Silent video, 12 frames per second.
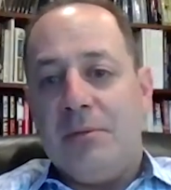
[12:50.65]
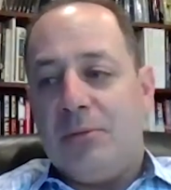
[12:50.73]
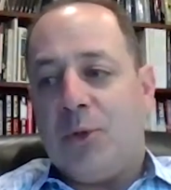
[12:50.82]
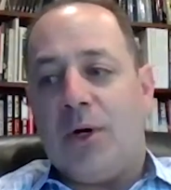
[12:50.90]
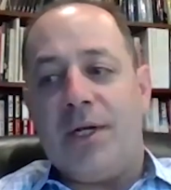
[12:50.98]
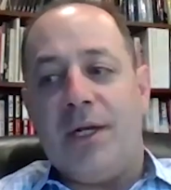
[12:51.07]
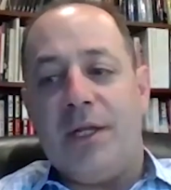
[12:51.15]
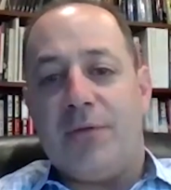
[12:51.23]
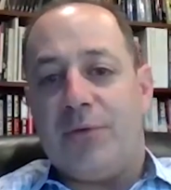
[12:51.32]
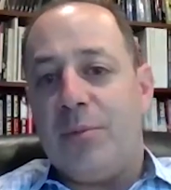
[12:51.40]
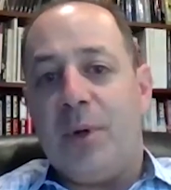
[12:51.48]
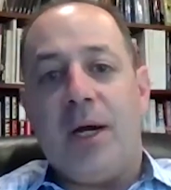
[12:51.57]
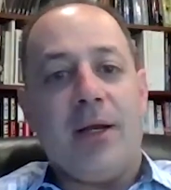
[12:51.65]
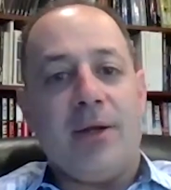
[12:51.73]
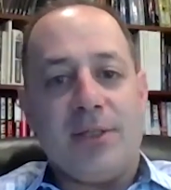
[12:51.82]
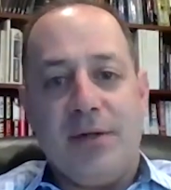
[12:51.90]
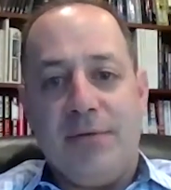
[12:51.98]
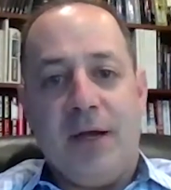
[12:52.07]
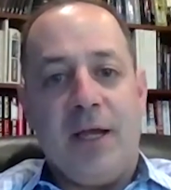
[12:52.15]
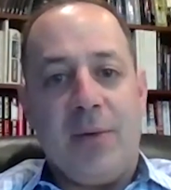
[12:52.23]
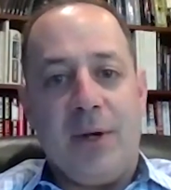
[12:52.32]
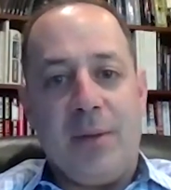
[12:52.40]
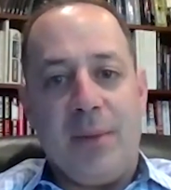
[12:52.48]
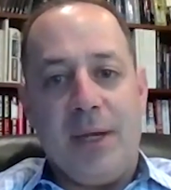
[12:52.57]
talking to different buyers and
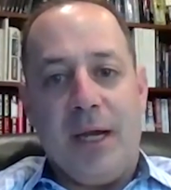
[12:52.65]
evaluating my